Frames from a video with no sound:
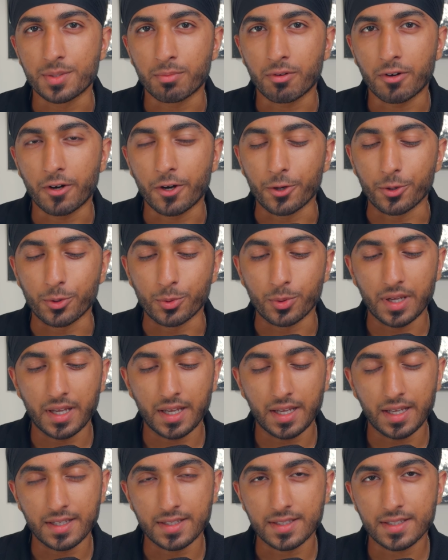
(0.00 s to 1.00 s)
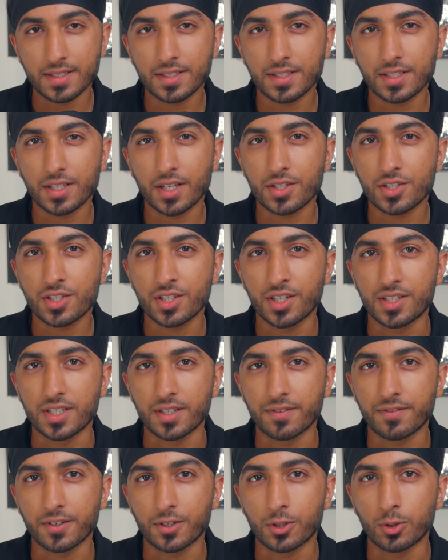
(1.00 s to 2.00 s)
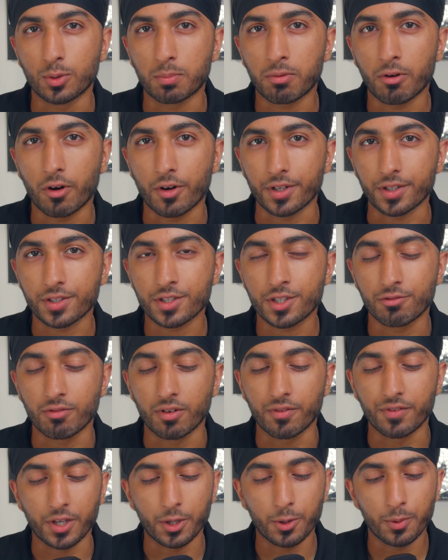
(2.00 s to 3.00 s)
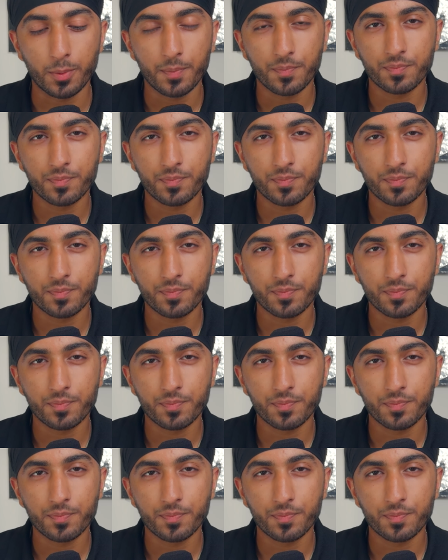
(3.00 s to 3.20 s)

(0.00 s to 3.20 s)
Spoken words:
Pro is such a difficult product to review.